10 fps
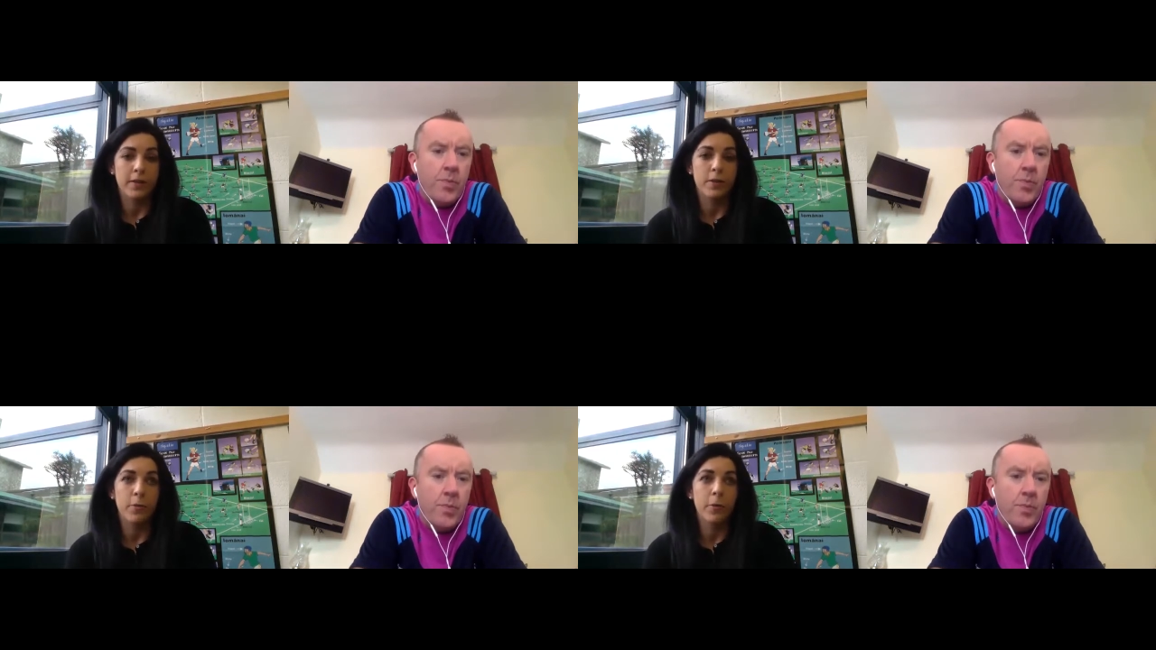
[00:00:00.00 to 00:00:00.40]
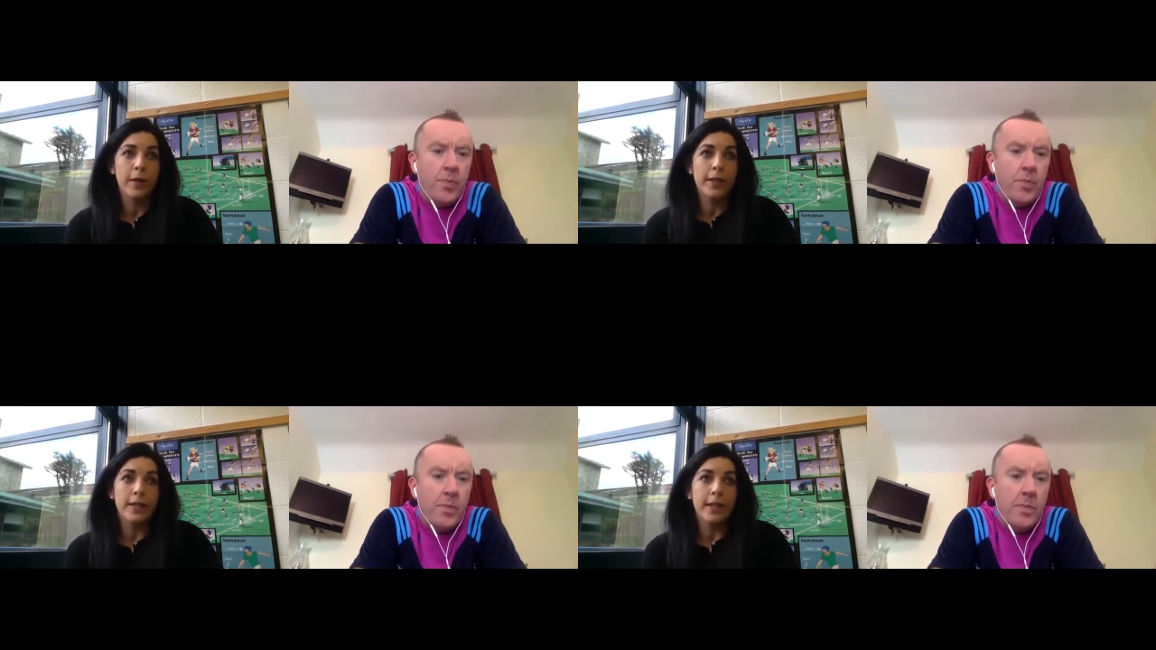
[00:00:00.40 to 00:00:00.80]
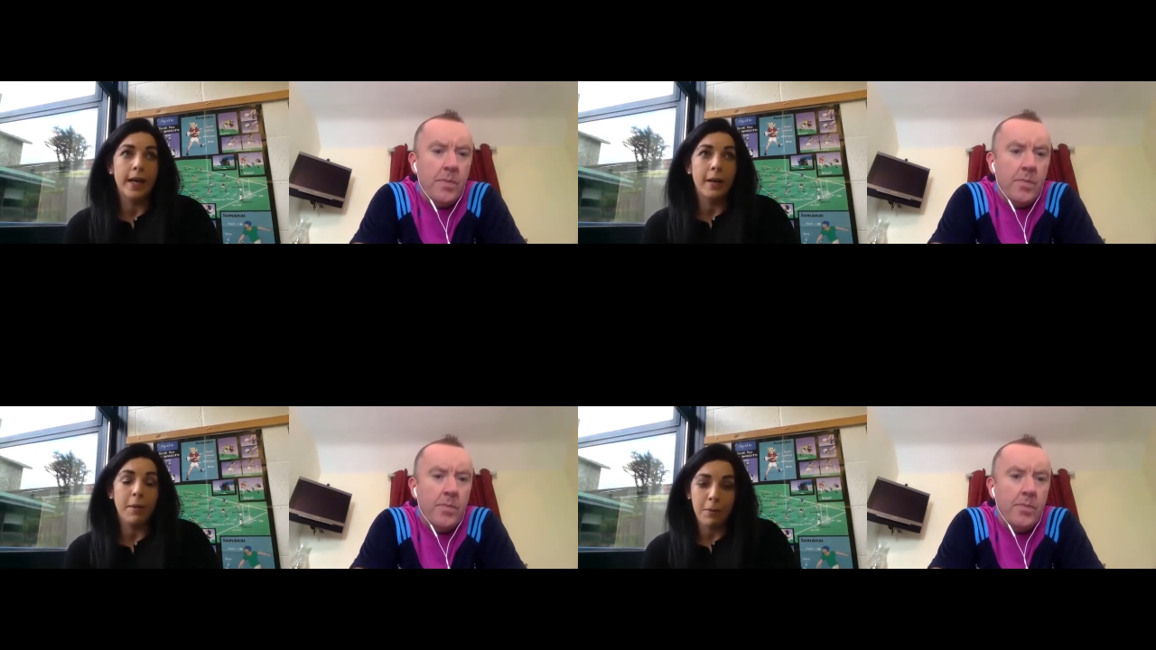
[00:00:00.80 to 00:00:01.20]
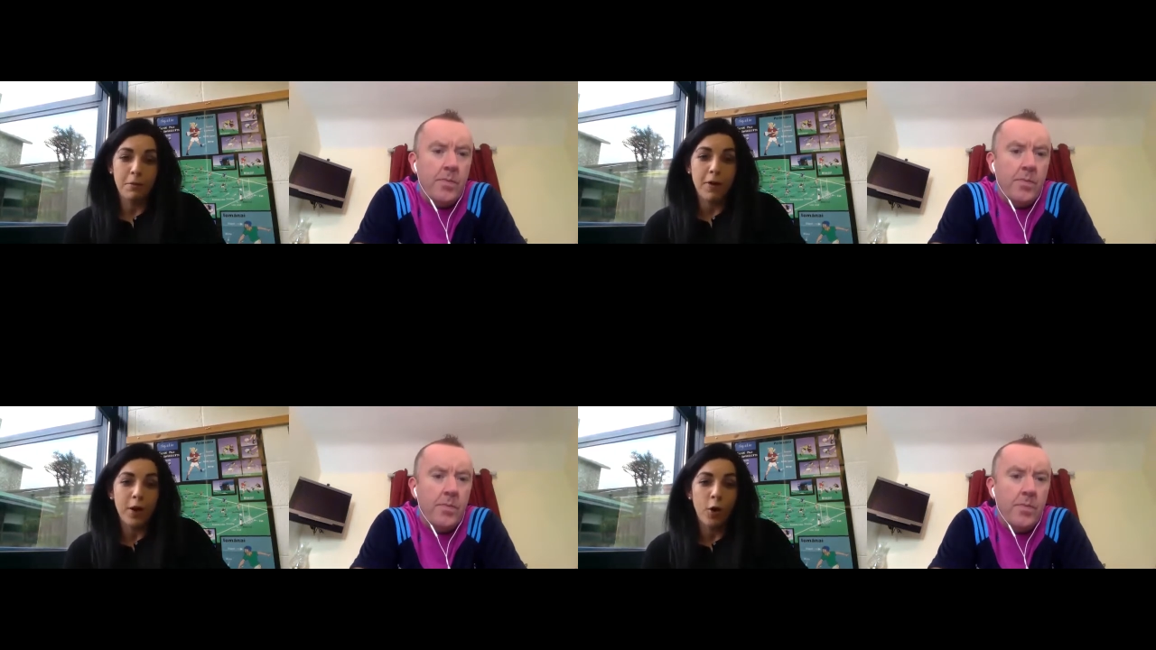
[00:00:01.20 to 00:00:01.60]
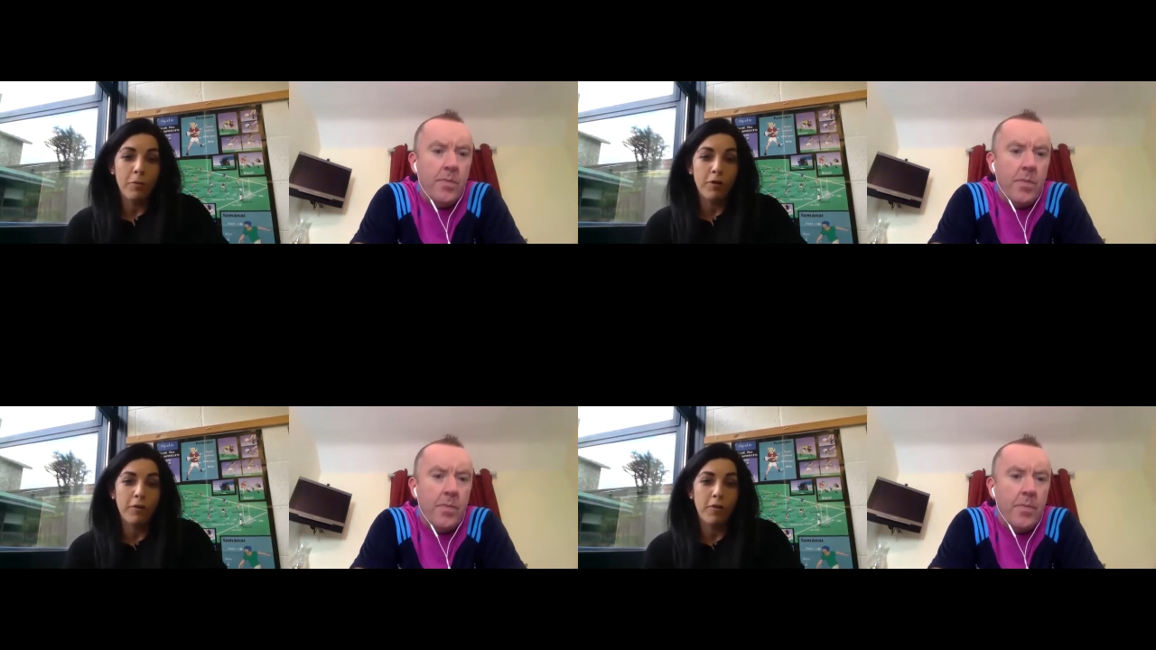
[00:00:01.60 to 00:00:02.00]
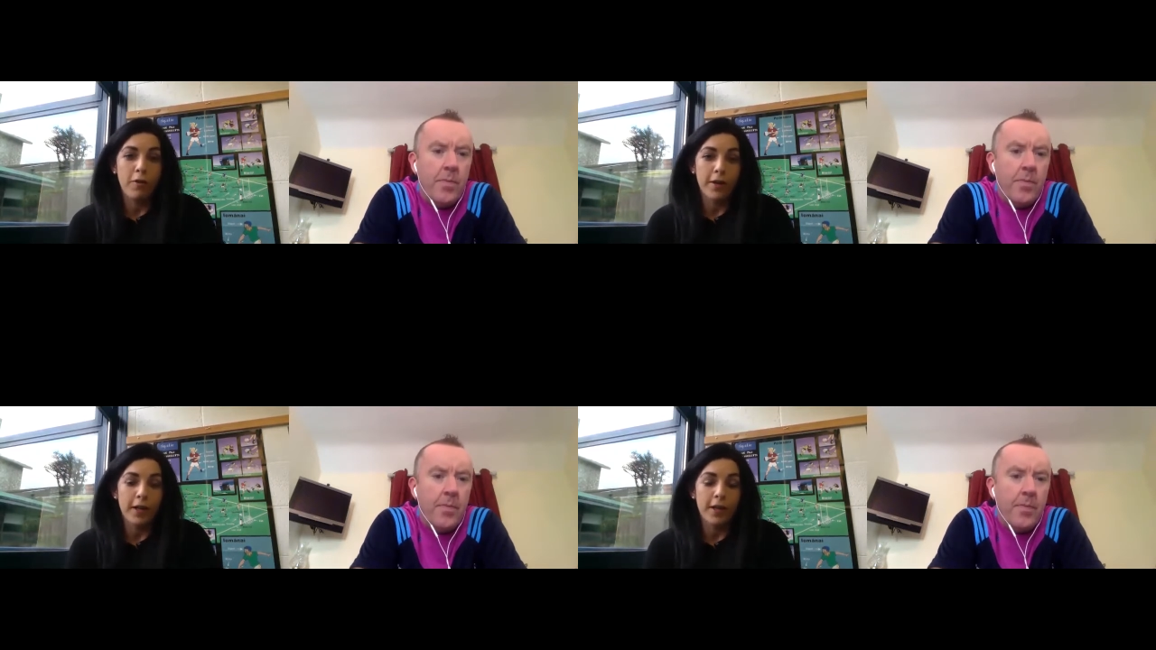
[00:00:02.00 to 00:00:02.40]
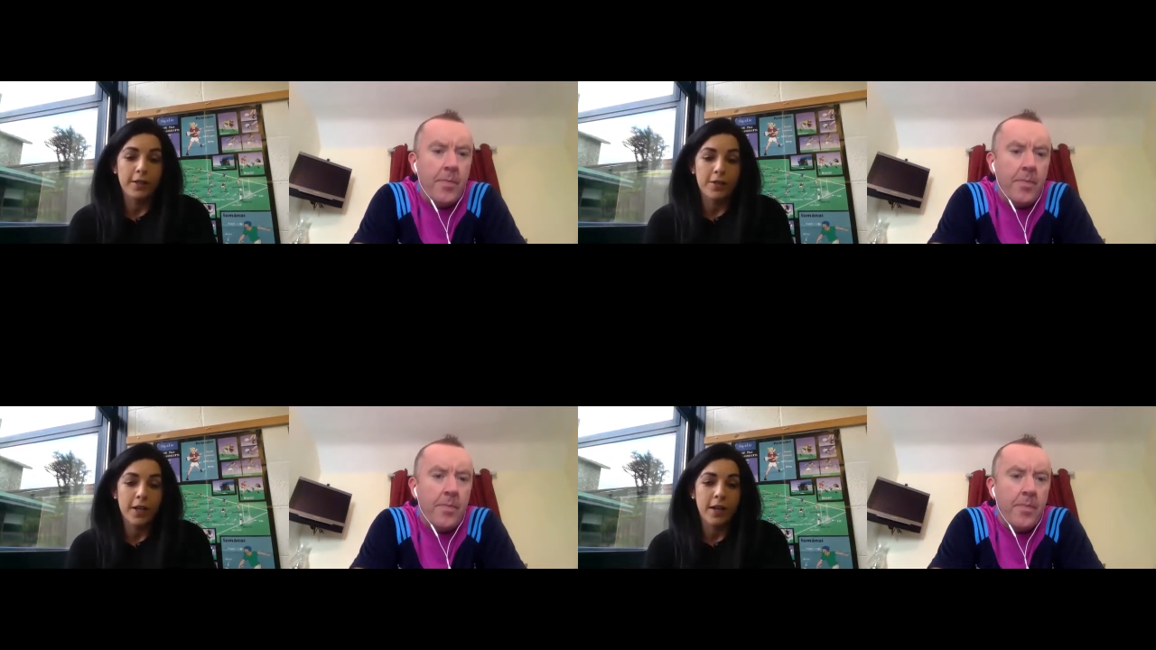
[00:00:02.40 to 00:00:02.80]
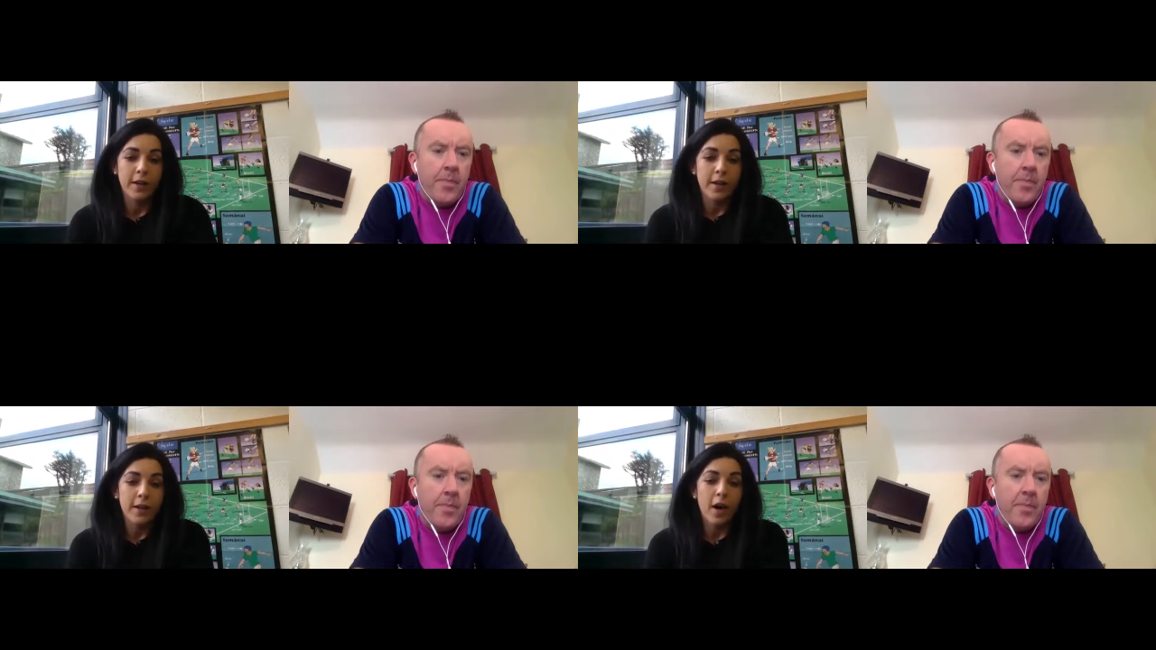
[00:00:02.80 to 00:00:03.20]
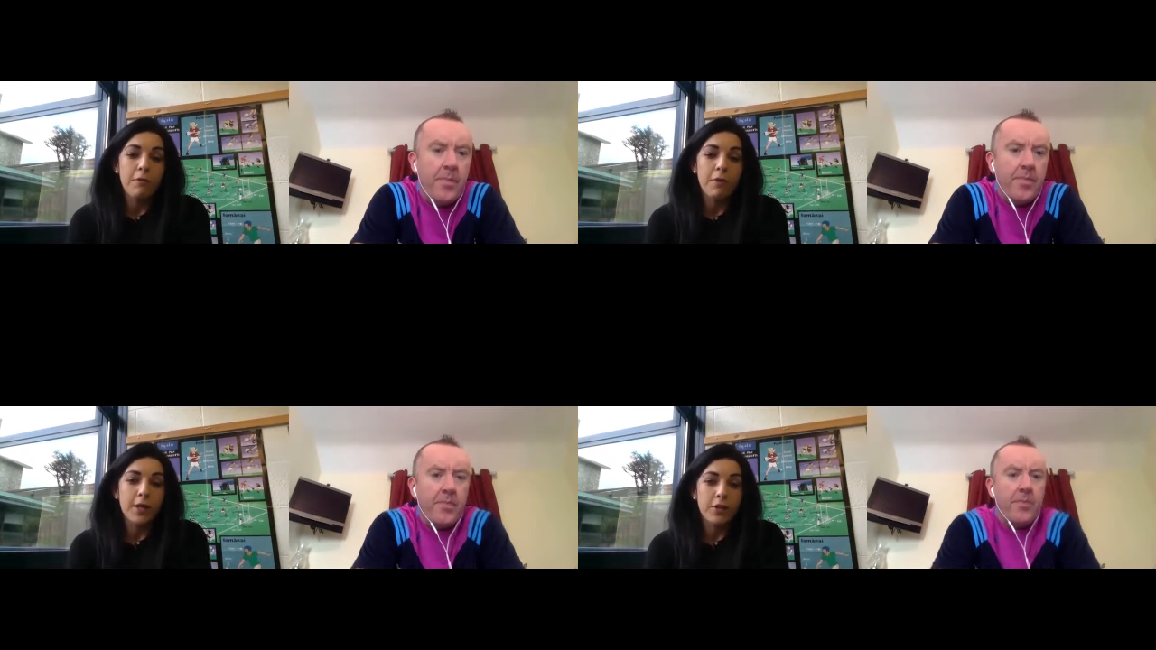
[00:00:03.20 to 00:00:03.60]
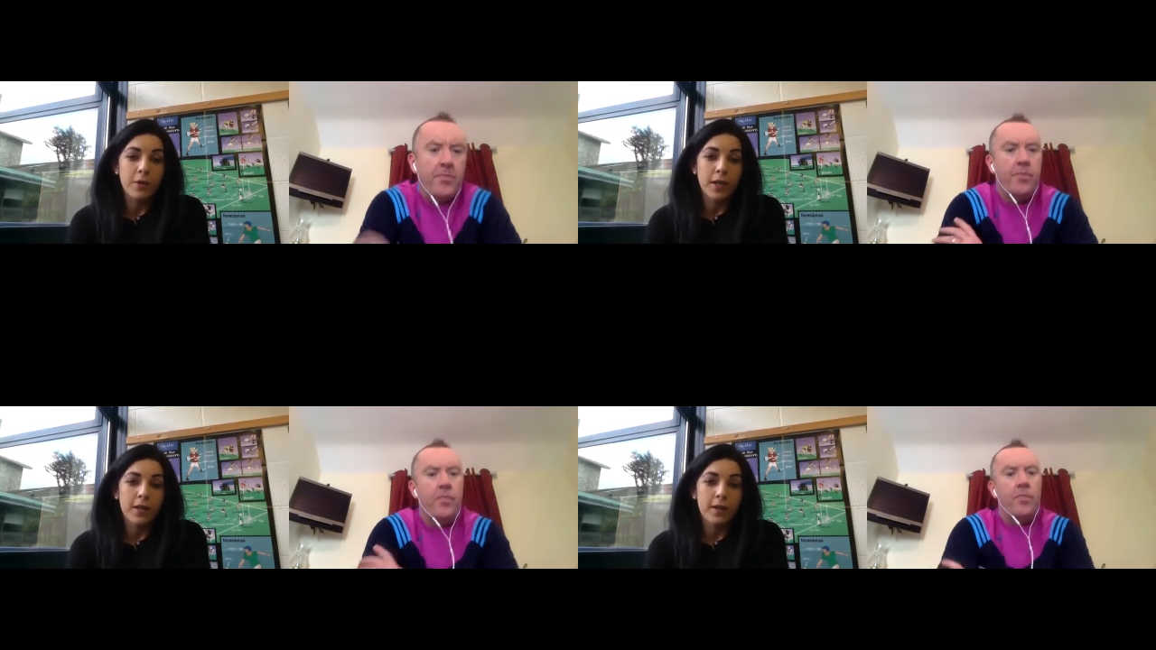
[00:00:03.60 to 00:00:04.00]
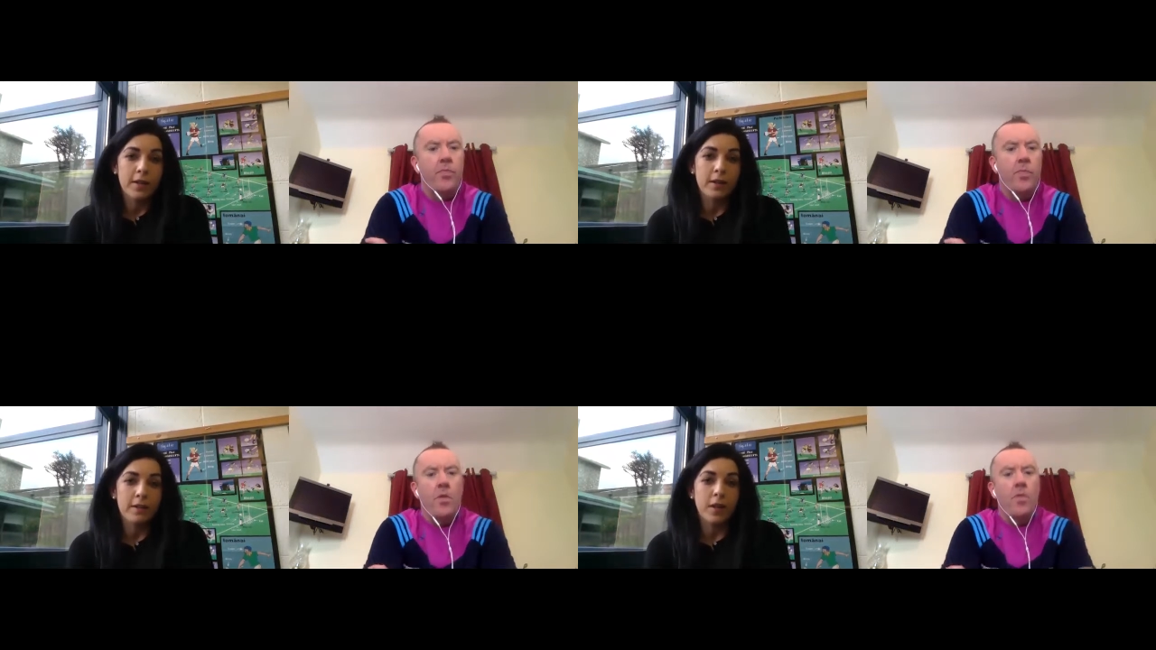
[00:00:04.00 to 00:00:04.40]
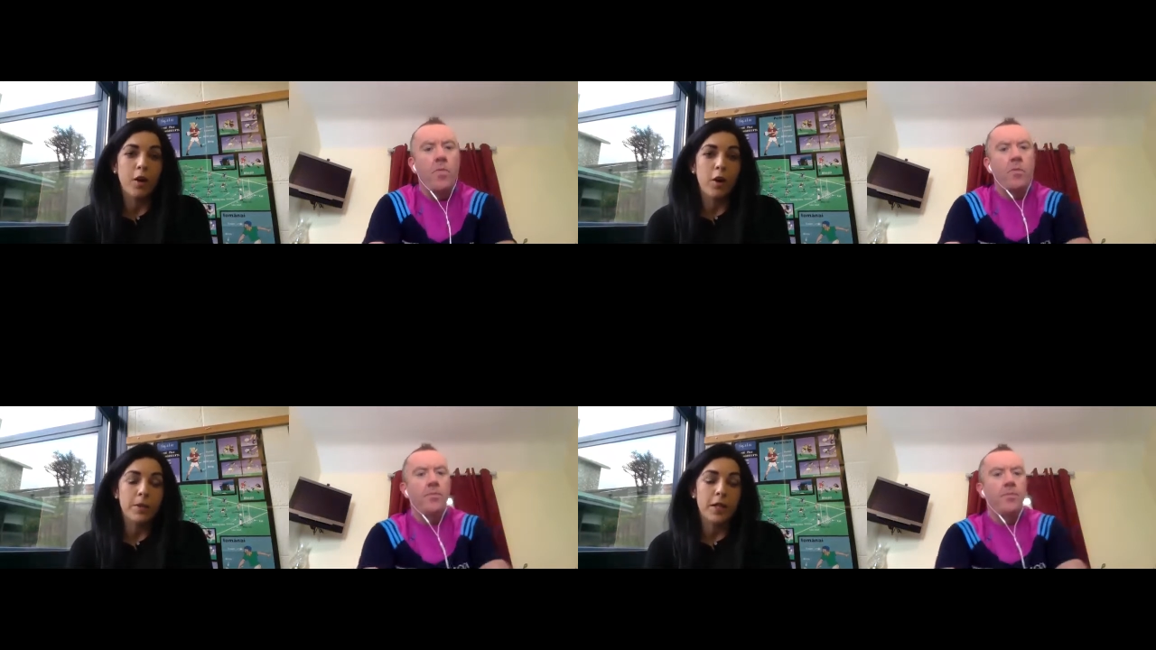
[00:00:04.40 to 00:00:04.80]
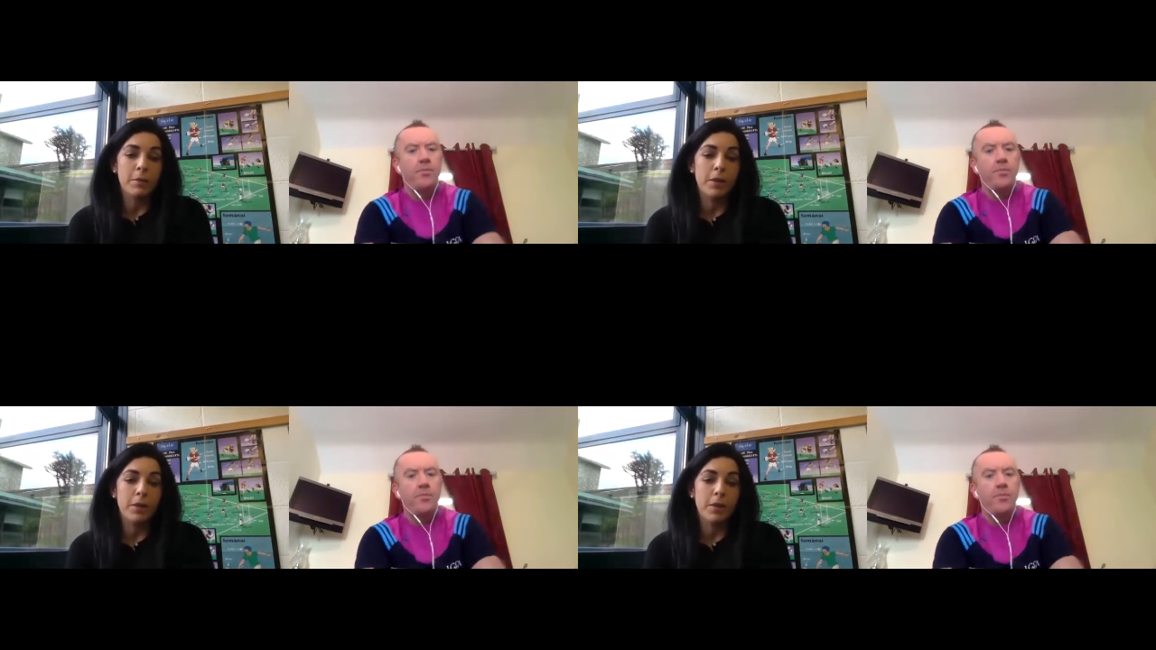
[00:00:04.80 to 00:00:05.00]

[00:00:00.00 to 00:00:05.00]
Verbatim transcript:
Speaker 1: So um, I'd be really hopeful for it. And uh, I really do think that the club setup in